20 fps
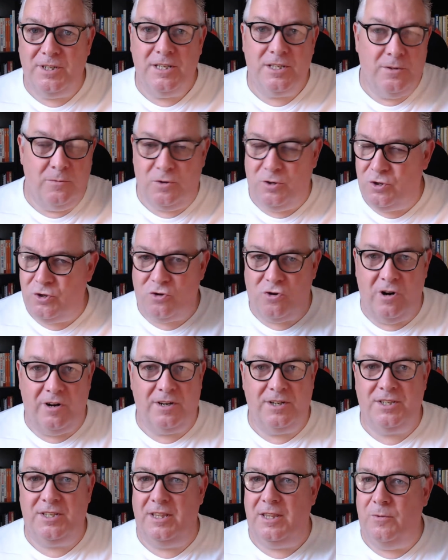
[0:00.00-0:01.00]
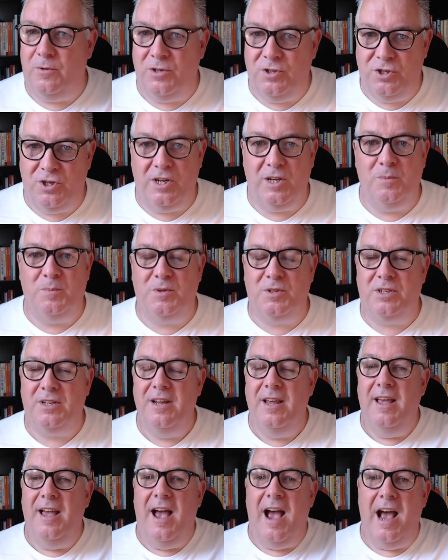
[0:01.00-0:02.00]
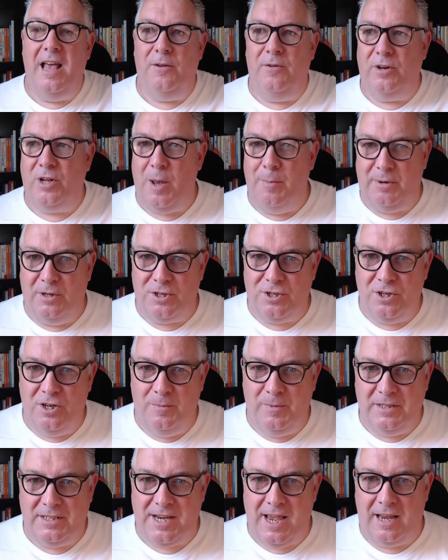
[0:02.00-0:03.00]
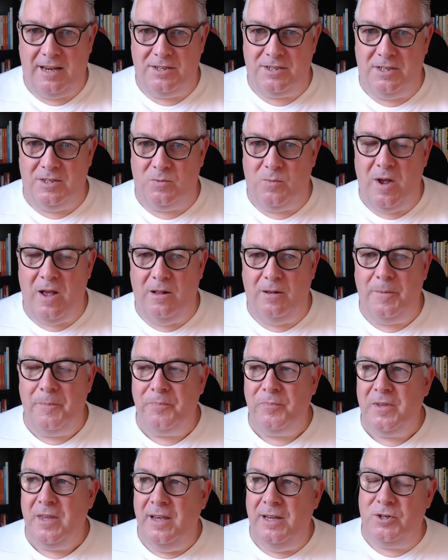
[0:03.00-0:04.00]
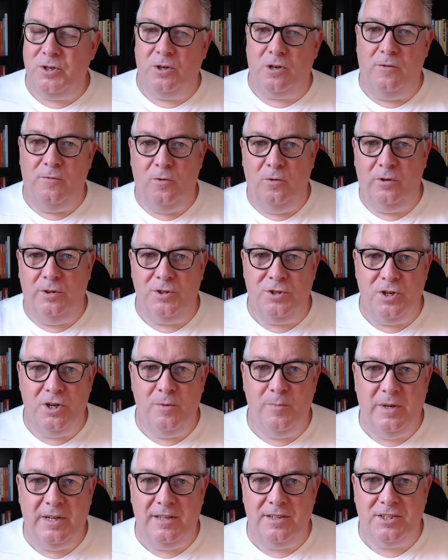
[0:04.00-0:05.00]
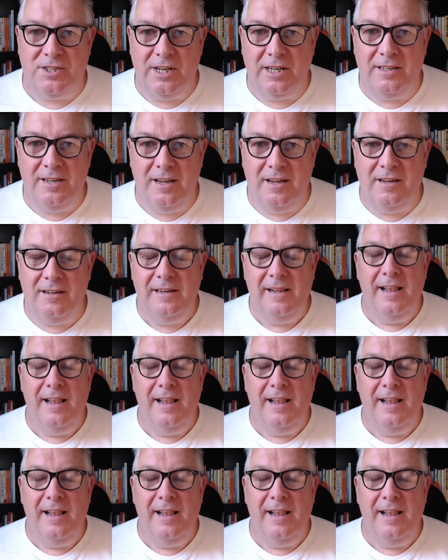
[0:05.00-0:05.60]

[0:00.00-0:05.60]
There was trucks and there were jeeps, and there were a couple of Sherman tanks as well. He took off all the German insignia.